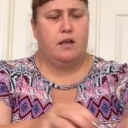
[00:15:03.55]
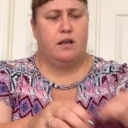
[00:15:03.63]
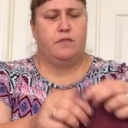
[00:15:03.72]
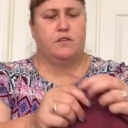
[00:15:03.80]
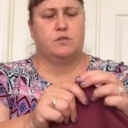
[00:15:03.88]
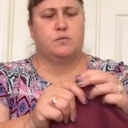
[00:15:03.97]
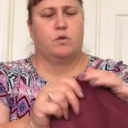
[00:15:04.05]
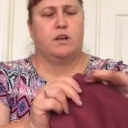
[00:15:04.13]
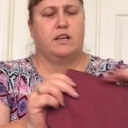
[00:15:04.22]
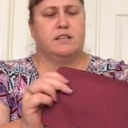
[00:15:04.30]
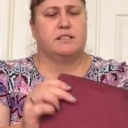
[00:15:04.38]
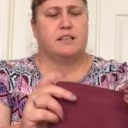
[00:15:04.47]
And this one
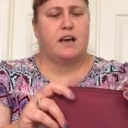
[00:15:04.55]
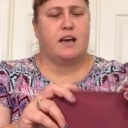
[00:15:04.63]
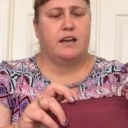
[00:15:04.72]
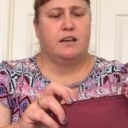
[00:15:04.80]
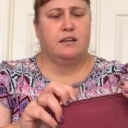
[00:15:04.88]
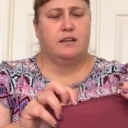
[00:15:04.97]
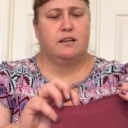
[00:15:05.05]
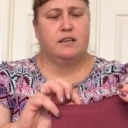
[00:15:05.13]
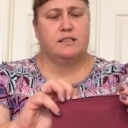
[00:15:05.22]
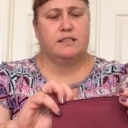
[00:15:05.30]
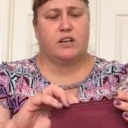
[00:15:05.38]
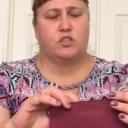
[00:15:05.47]
inside
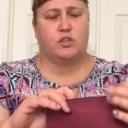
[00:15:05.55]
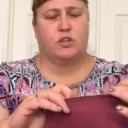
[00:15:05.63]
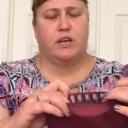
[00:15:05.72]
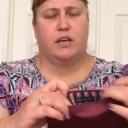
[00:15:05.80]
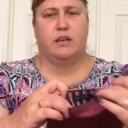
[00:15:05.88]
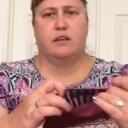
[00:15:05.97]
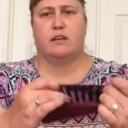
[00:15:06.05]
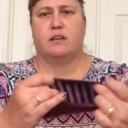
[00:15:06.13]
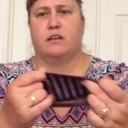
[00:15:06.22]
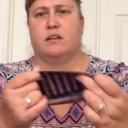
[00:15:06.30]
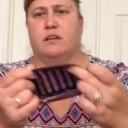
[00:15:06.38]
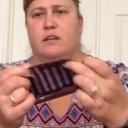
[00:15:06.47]
is actually
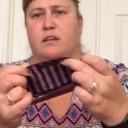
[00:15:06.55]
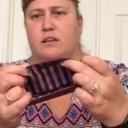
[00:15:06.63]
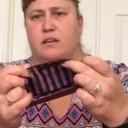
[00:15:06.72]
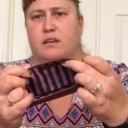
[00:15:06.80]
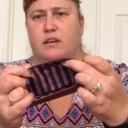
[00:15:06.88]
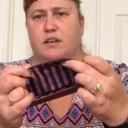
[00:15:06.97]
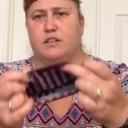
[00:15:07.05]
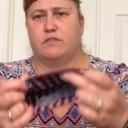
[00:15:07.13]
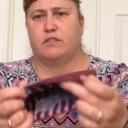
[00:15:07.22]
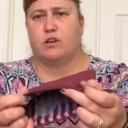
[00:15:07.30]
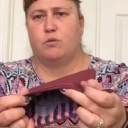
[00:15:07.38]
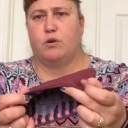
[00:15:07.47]
a
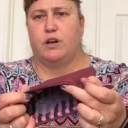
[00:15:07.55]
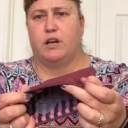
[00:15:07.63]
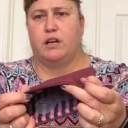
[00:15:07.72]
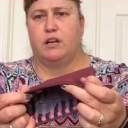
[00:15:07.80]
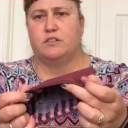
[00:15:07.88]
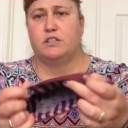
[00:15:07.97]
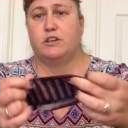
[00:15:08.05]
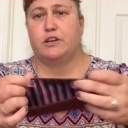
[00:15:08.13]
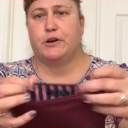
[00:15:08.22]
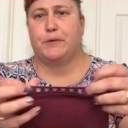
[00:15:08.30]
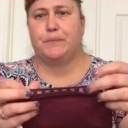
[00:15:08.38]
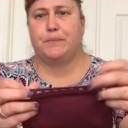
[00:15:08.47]
different coordinating
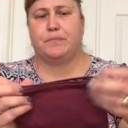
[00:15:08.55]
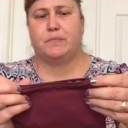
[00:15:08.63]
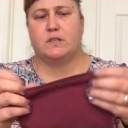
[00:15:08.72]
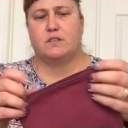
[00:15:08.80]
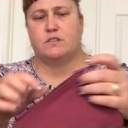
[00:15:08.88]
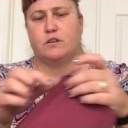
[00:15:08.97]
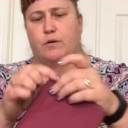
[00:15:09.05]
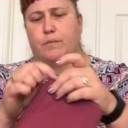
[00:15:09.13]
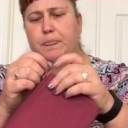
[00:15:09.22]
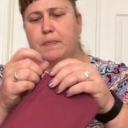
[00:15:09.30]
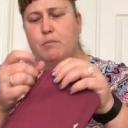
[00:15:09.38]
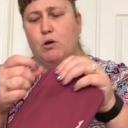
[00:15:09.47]
interior. So
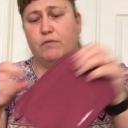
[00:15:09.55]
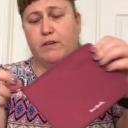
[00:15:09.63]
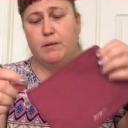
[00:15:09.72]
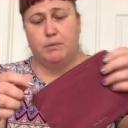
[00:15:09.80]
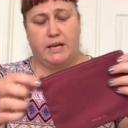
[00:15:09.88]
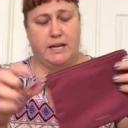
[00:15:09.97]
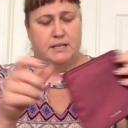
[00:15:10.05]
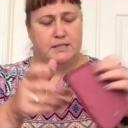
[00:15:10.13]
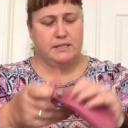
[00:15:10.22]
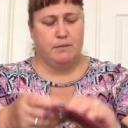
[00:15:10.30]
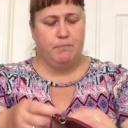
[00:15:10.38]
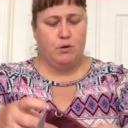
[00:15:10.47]
both very plain and
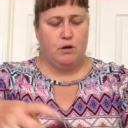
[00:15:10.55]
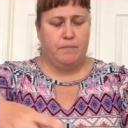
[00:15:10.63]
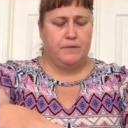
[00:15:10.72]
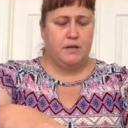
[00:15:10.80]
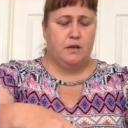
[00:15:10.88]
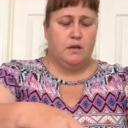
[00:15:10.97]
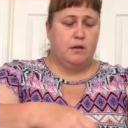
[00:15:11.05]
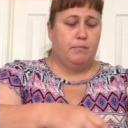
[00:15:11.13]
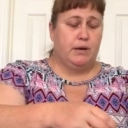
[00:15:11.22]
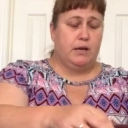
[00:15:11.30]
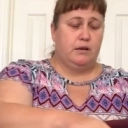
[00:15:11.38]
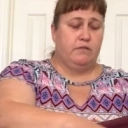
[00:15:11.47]
simple,
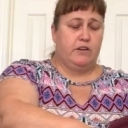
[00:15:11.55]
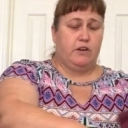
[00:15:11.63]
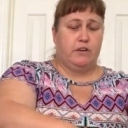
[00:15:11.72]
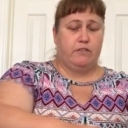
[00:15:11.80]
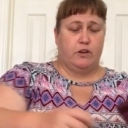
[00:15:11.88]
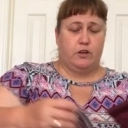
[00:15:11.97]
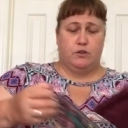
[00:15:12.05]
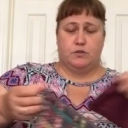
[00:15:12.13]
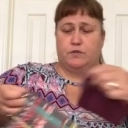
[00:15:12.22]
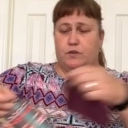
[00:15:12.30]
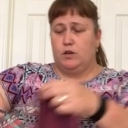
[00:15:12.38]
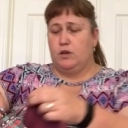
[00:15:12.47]
but very, very
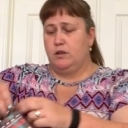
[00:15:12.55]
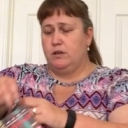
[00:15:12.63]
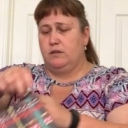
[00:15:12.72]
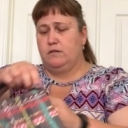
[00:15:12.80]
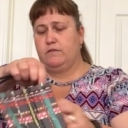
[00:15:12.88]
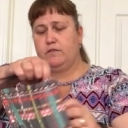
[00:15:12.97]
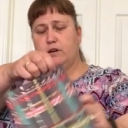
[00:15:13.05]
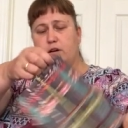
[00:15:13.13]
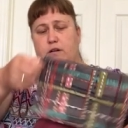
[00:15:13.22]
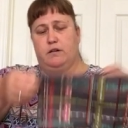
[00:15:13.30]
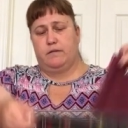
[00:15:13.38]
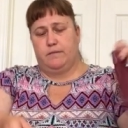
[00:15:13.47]
useful
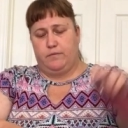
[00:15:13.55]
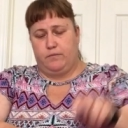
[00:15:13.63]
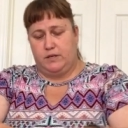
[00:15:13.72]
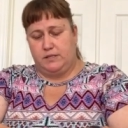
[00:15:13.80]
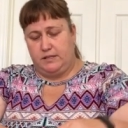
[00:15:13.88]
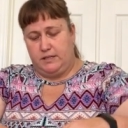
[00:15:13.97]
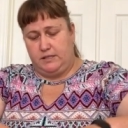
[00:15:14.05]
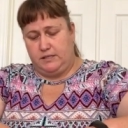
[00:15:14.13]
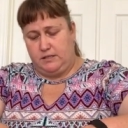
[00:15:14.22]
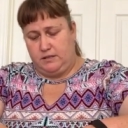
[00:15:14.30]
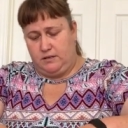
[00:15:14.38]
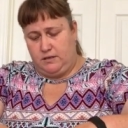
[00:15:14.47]
for
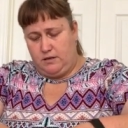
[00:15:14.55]
wristlets.